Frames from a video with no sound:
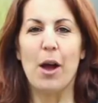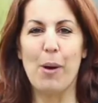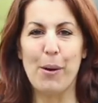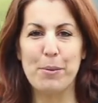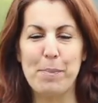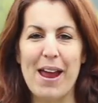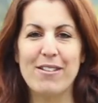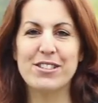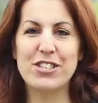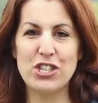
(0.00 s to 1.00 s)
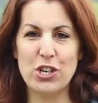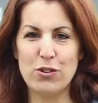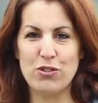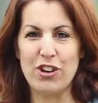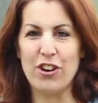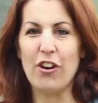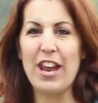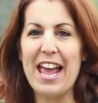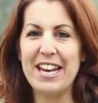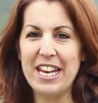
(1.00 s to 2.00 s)
work with parents and children on
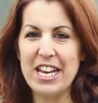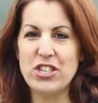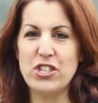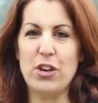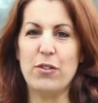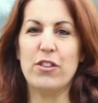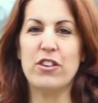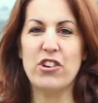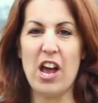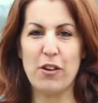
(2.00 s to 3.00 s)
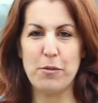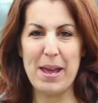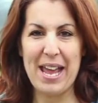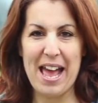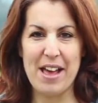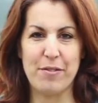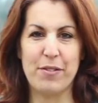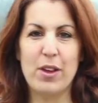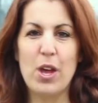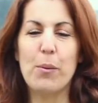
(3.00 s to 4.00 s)
any issue that the child may have,
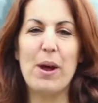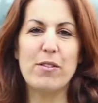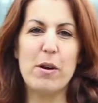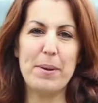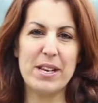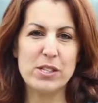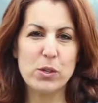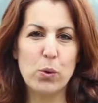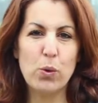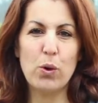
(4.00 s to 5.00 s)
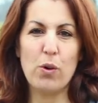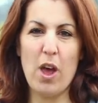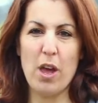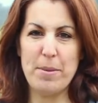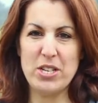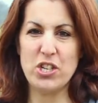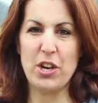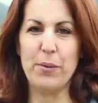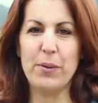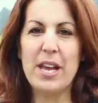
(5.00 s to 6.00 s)
whether it be a school or a home
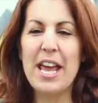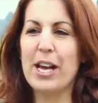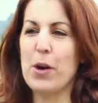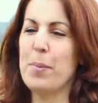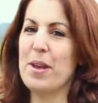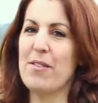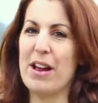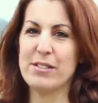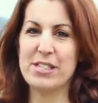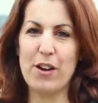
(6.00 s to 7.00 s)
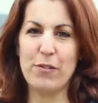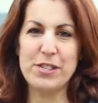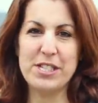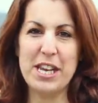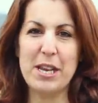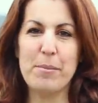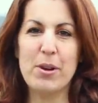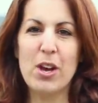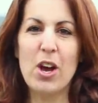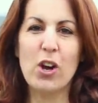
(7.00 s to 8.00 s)
issue. It could be around self-esteem,
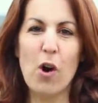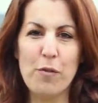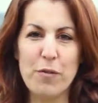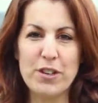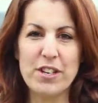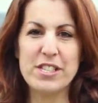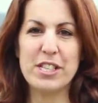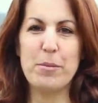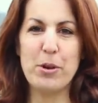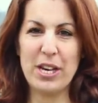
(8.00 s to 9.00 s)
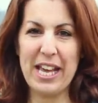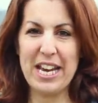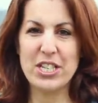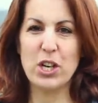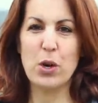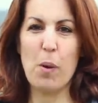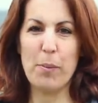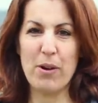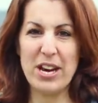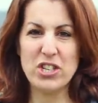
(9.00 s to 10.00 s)
confidence, communication,
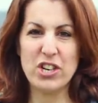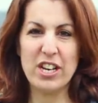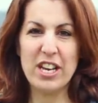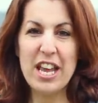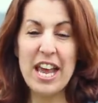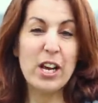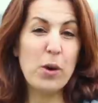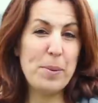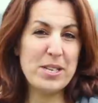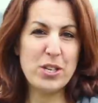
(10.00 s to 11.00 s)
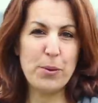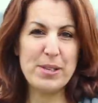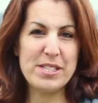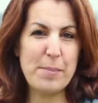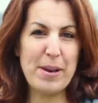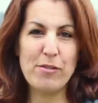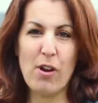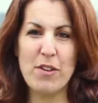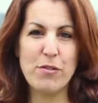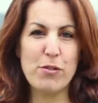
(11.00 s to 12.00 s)
cooperation. It could be to do with sibling
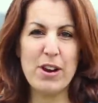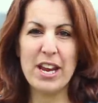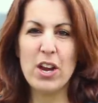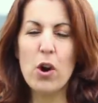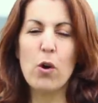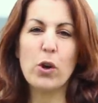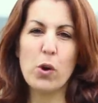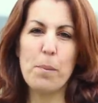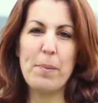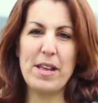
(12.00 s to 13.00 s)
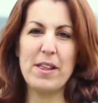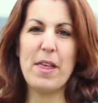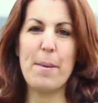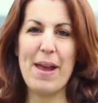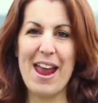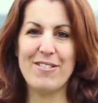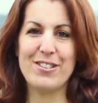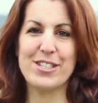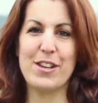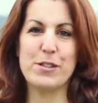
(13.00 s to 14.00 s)
rivalry, or it could be that their
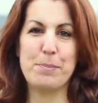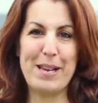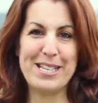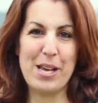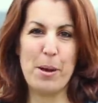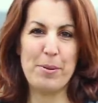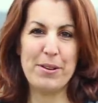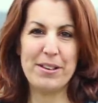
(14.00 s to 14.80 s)
parents have split up.